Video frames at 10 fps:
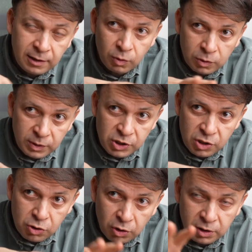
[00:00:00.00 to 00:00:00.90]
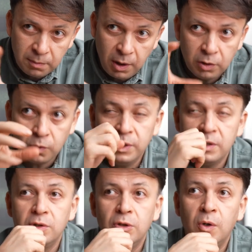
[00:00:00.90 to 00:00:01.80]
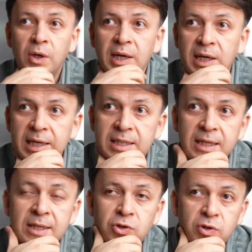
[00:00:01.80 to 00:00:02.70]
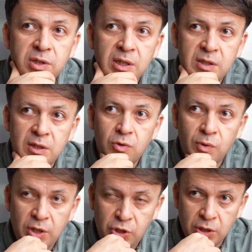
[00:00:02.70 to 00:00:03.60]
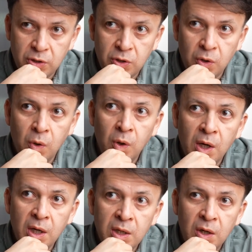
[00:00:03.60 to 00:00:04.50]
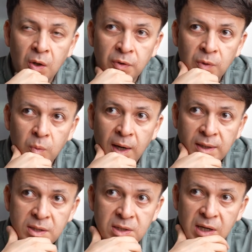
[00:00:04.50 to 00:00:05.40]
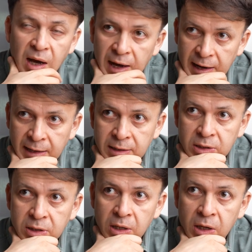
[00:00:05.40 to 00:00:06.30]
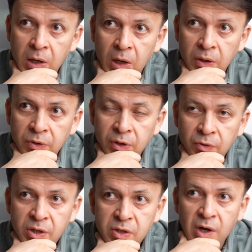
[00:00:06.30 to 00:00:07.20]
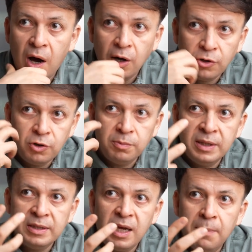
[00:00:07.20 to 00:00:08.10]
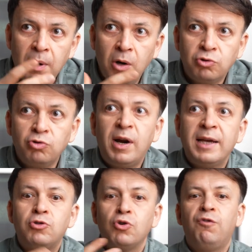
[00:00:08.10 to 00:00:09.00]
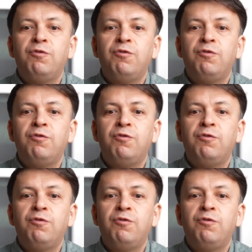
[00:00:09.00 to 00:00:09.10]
what we just talked about with, you know, it's an interesting situation. So on the one side, there is argument about rights of